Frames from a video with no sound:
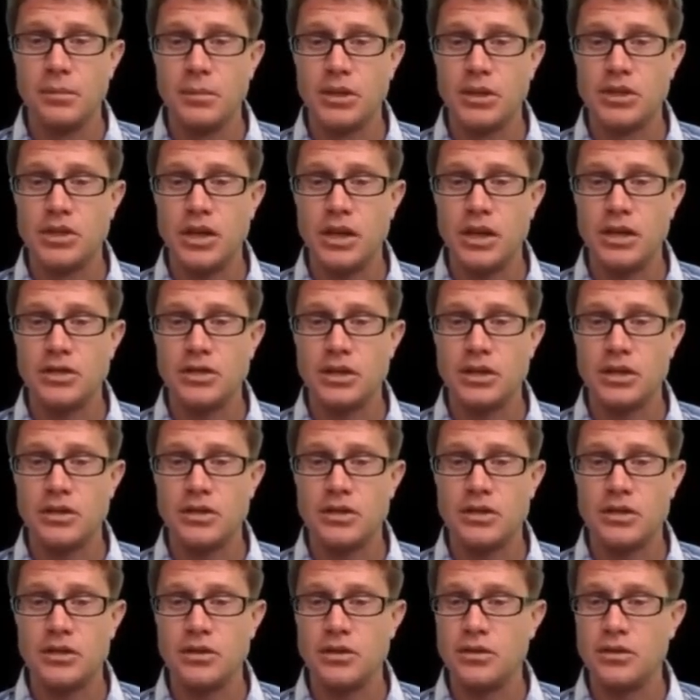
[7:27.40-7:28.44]
Let me change
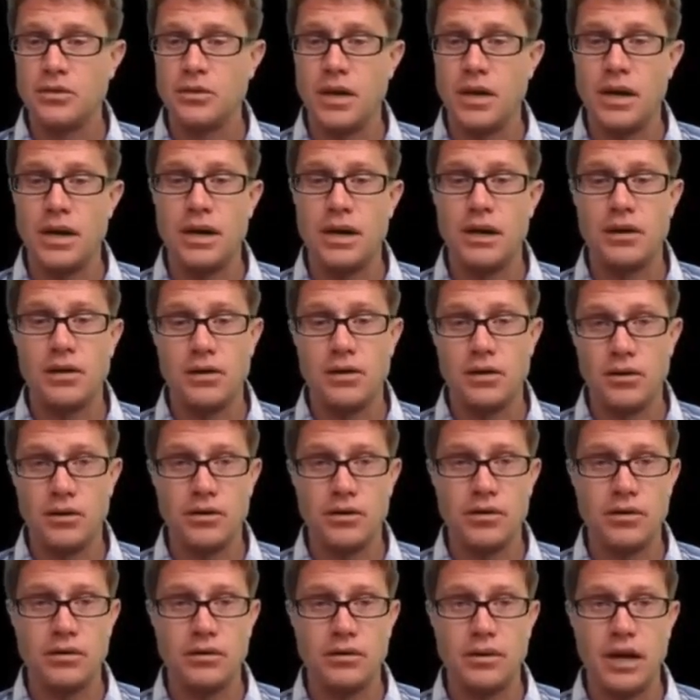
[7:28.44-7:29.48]
it to
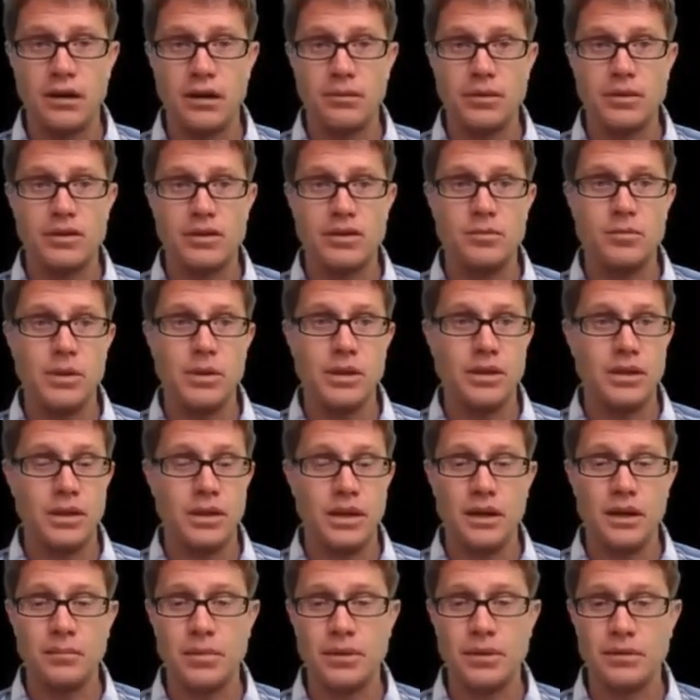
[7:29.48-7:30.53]
Earth, now it's
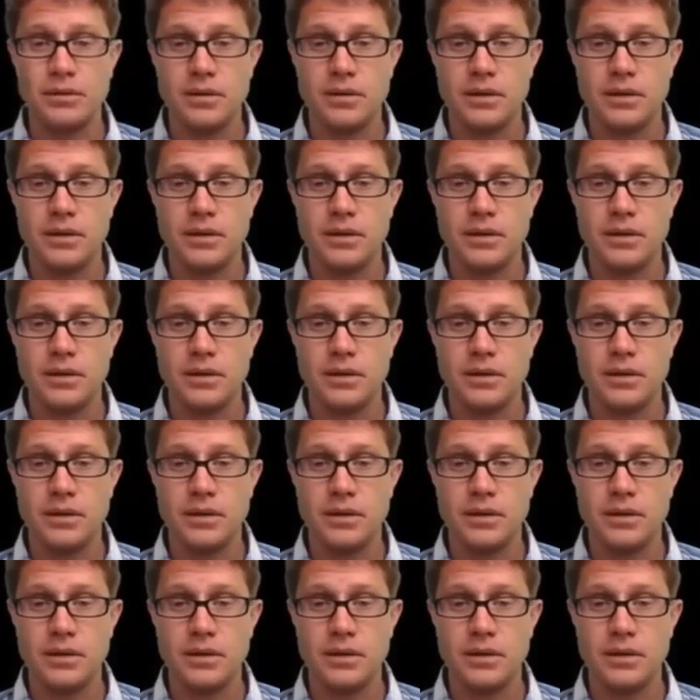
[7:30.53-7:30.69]
speeding up.